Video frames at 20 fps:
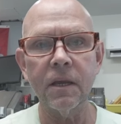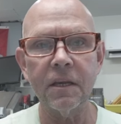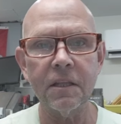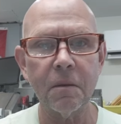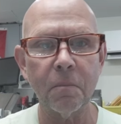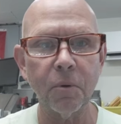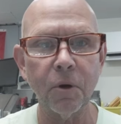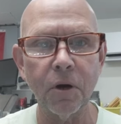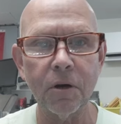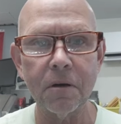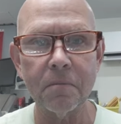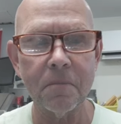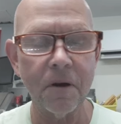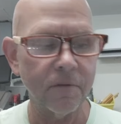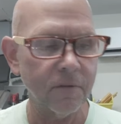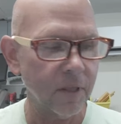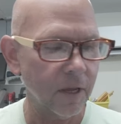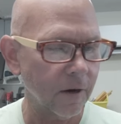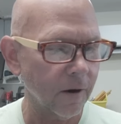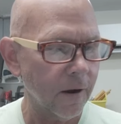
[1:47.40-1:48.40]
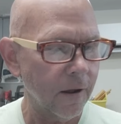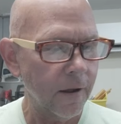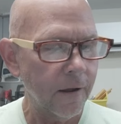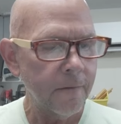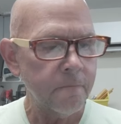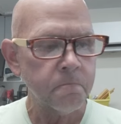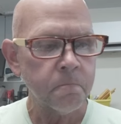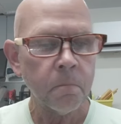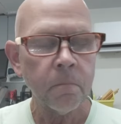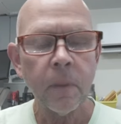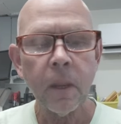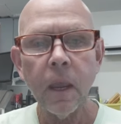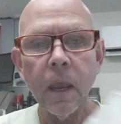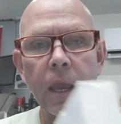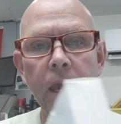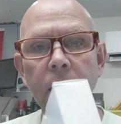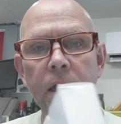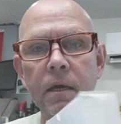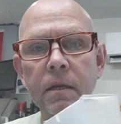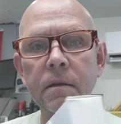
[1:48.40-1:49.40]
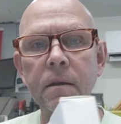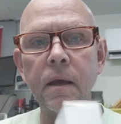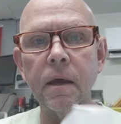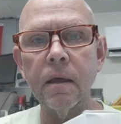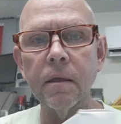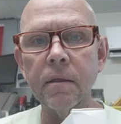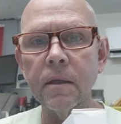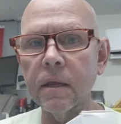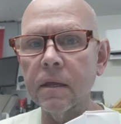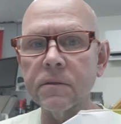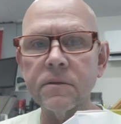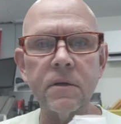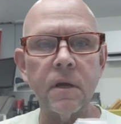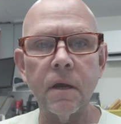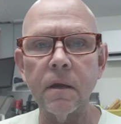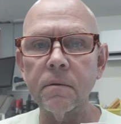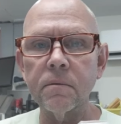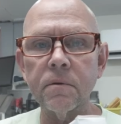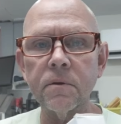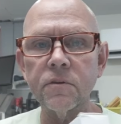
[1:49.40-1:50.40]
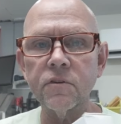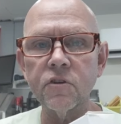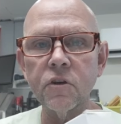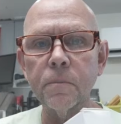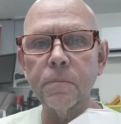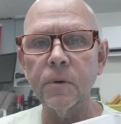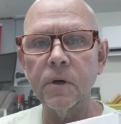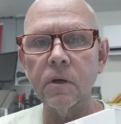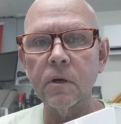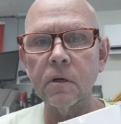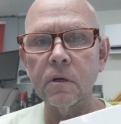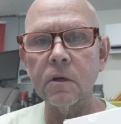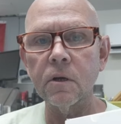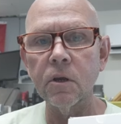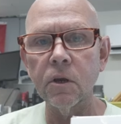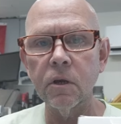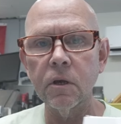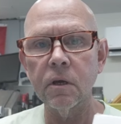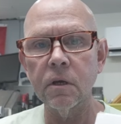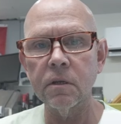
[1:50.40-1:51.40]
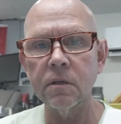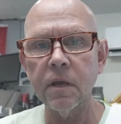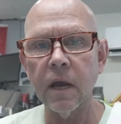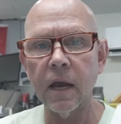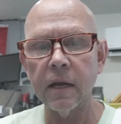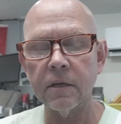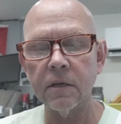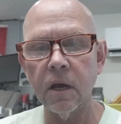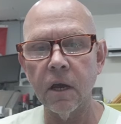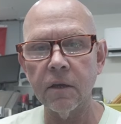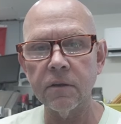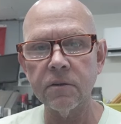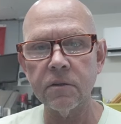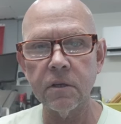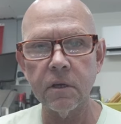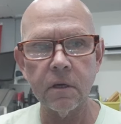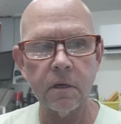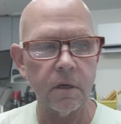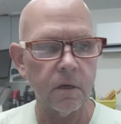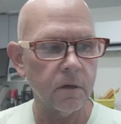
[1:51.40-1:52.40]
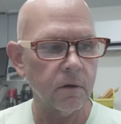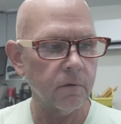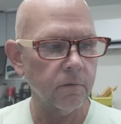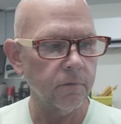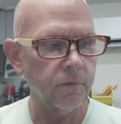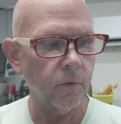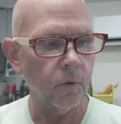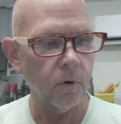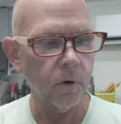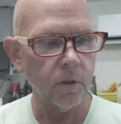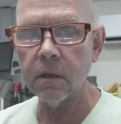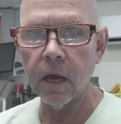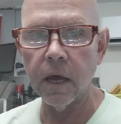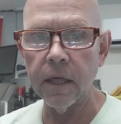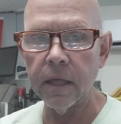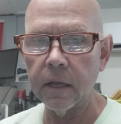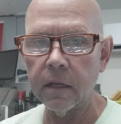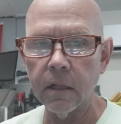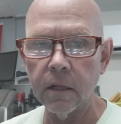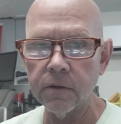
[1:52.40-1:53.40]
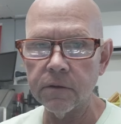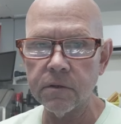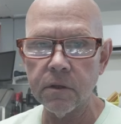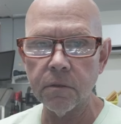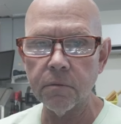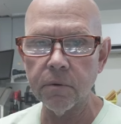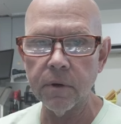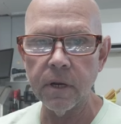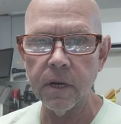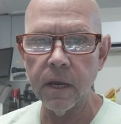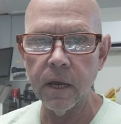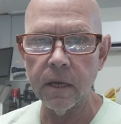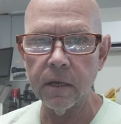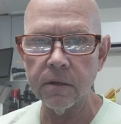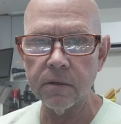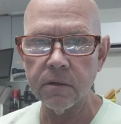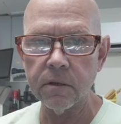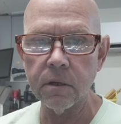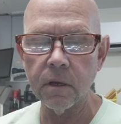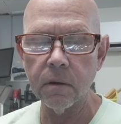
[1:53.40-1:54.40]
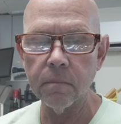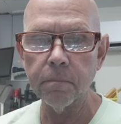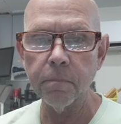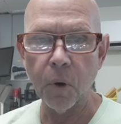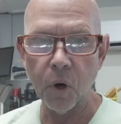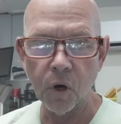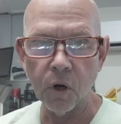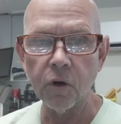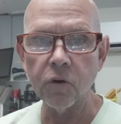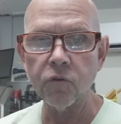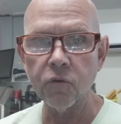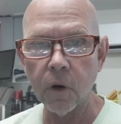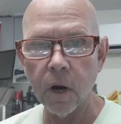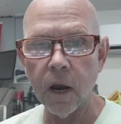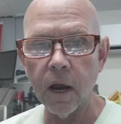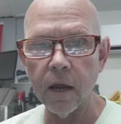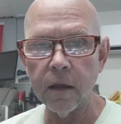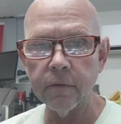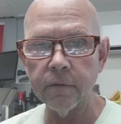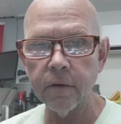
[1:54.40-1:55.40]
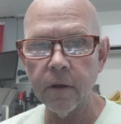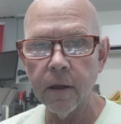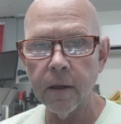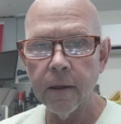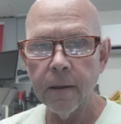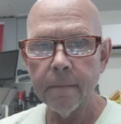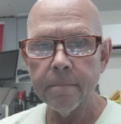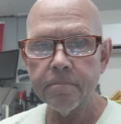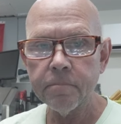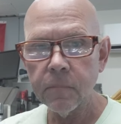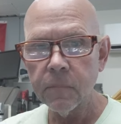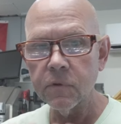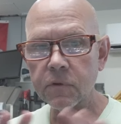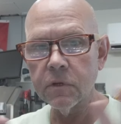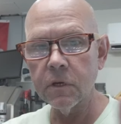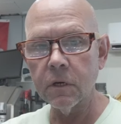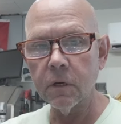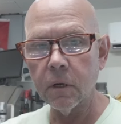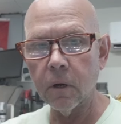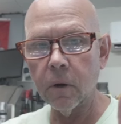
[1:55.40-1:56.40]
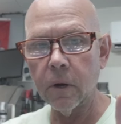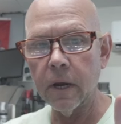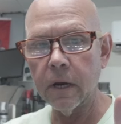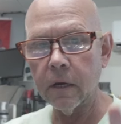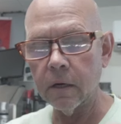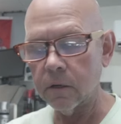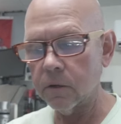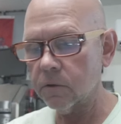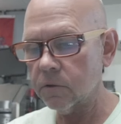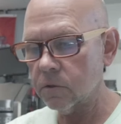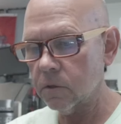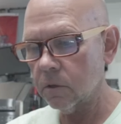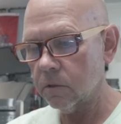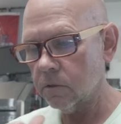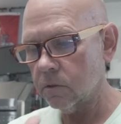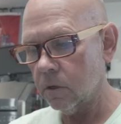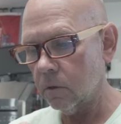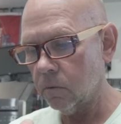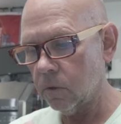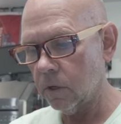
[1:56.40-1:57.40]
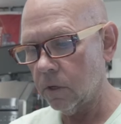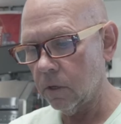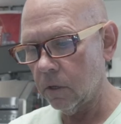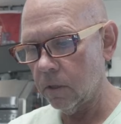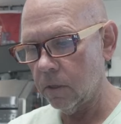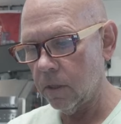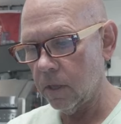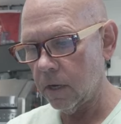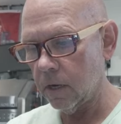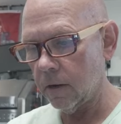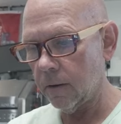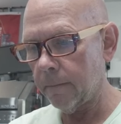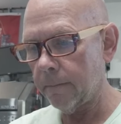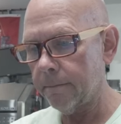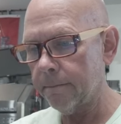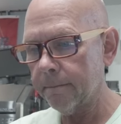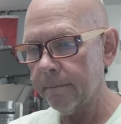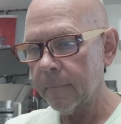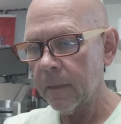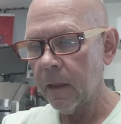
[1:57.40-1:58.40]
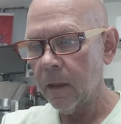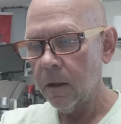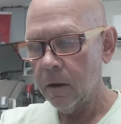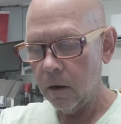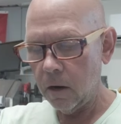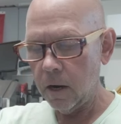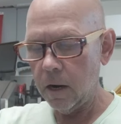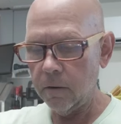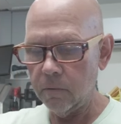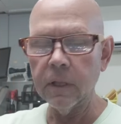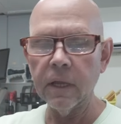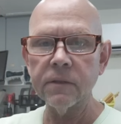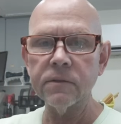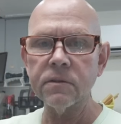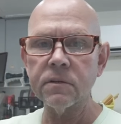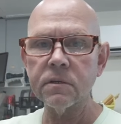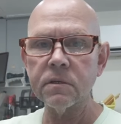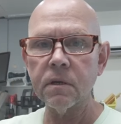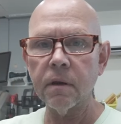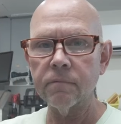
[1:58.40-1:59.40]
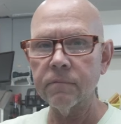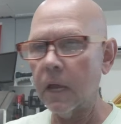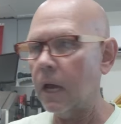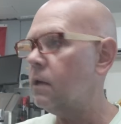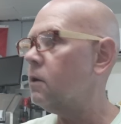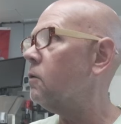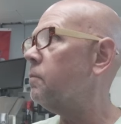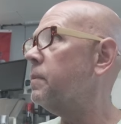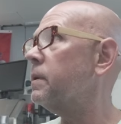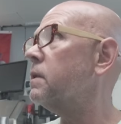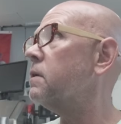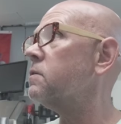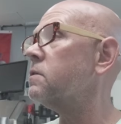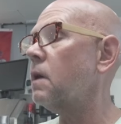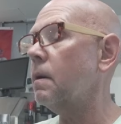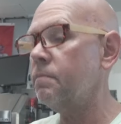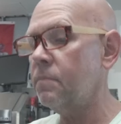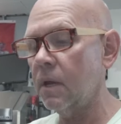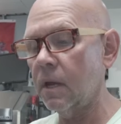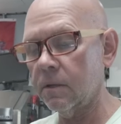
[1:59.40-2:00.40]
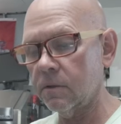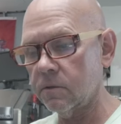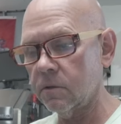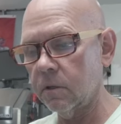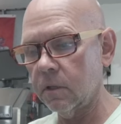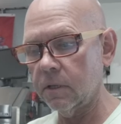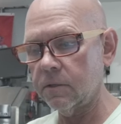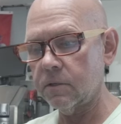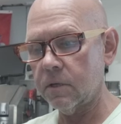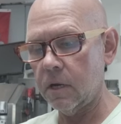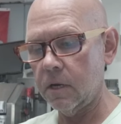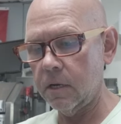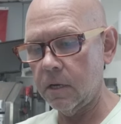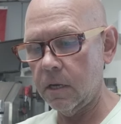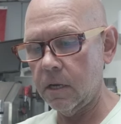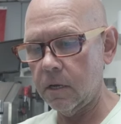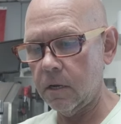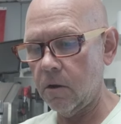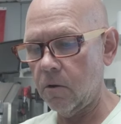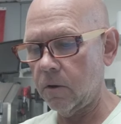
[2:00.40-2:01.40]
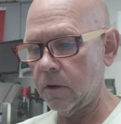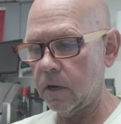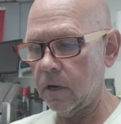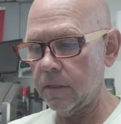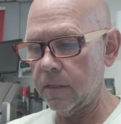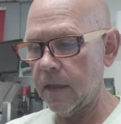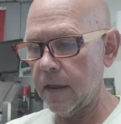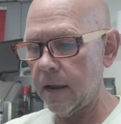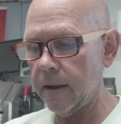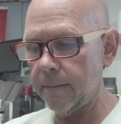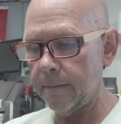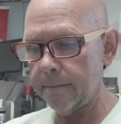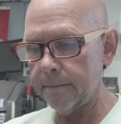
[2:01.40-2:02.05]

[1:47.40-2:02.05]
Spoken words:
at the program over there. And it's a super good diagnostic for, I think, close to 3 days per drive. 0 errors, so we're good there. All right, let's not open this up yet, so let's kind of get going on that